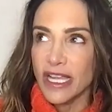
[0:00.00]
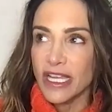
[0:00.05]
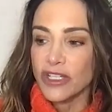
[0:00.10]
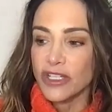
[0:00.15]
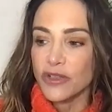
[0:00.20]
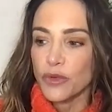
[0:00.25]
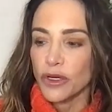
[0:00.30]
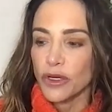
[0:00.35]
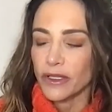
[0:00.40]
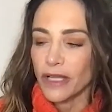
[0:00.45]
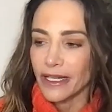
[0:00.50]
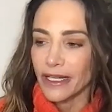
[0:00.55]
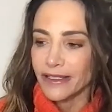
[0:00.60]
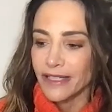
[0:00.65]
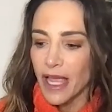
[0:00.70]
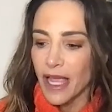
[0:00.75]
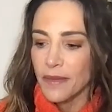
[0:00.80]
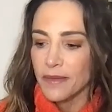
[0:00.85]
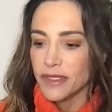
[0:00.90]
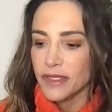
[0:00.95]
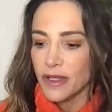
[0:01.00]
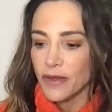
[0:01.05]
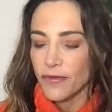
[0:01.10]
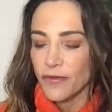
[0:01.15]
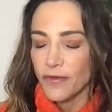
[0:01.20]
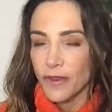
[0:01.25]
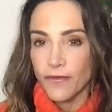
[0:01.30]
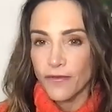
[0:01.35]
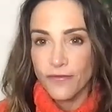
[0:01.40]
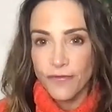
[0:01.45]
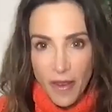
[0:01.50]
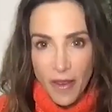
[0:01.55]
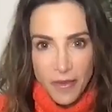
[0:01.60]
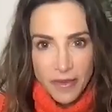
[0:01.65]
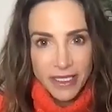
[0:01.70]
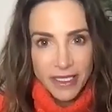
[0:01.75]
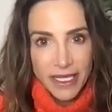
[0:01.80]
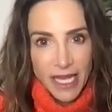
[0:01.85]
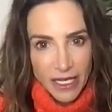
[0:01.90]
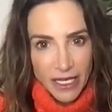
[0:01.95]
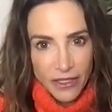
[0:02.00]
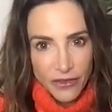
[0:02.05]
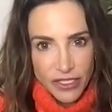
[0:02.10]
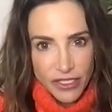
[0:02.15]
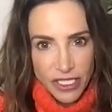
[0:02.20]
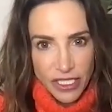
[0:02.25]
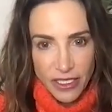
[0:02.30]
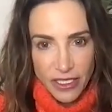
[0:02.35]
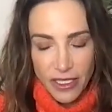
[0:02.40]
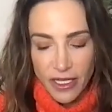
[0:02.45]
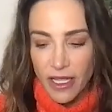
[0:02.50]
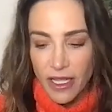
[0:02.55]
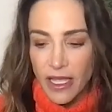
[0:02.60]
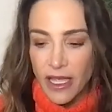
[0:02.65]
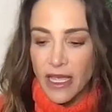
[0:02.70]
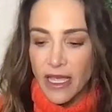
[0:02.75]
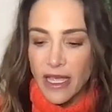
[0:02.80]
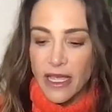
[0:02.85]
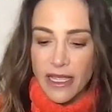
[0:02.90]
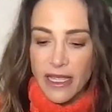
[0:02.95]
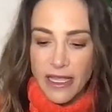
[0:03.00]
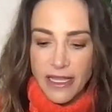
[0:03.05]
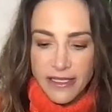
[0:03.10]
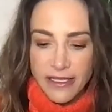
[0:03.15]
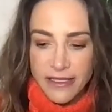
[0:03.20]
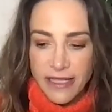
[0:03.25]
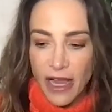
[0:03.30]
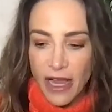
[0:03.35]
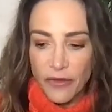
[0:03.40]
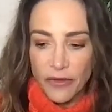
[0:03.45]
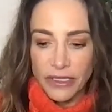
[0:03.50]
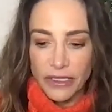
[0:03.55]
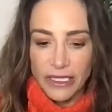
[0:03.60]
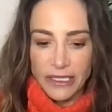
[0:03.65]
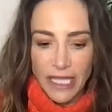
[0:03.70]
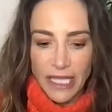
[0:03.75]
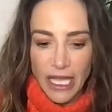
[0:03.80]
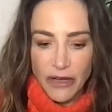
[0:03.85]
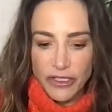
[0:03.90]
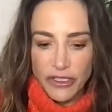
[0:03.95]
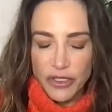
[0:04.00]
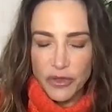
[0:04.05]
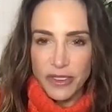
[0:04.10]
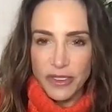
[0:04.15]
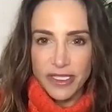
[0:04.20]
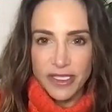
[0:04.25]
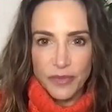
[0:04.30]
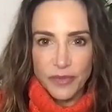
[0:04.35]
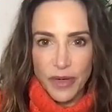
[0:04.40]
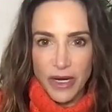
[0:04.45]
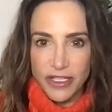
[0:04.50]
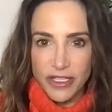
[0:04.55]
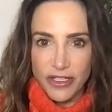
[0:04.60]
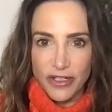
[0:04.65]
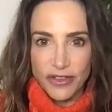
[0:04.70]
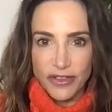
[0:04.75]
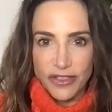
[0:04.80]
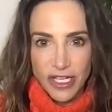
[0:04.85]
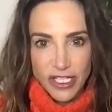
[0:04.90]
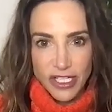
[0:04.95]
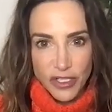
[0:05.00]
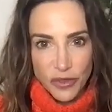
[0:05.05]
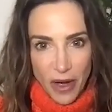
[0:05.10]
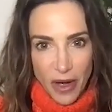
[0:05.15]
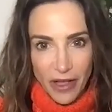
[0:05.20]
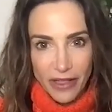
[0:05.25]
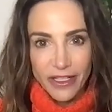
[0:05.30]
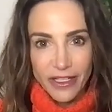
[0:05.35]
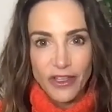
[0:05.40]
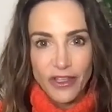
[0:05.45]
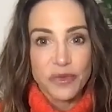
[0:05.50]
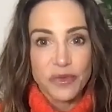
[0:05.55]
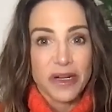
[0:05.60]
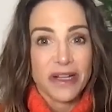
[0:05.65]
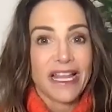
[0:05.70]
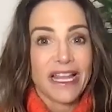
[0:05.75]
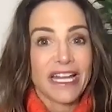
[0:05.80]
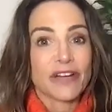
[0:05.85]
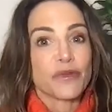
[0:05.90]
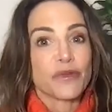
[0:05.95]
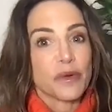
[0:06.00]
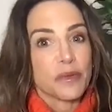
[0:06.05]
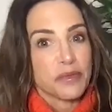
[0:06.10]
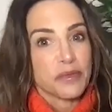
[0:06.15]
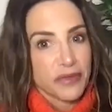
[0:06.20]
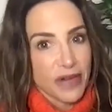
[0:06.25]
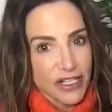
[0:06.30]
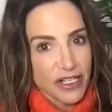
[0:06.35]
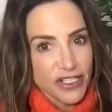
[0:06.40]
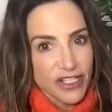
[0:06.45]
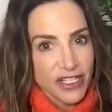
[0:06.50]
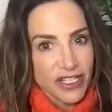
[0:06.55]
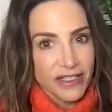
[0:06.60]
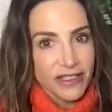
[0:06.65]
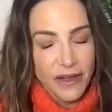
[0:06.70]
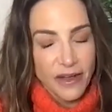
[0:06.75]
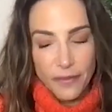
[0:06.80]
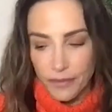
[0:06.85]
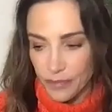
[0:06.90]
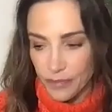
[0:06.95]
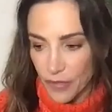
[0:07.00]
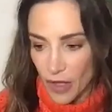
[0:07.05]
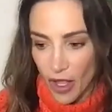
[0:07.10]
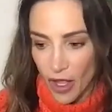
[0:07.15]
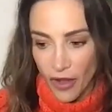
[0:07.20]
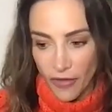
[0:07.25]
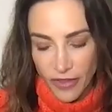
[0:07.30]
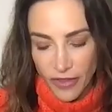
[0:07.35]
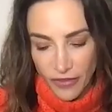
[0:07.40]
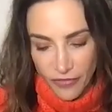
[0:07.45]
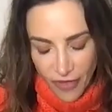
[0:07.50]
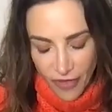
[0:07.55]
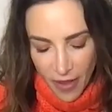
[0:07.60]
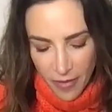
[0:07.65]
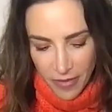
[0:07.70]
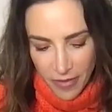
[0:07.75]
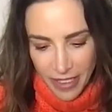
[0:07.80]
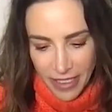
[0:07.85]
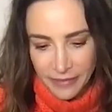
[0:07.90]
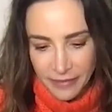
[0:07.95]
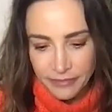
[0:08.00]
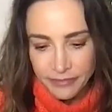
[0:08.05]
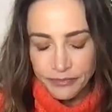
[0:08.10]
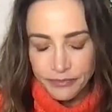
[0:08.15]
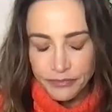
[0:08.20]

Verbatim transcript: where a lot of times the, the feminine energy is not really allowed to express our sexuality. There's been a lot of repression of the feminine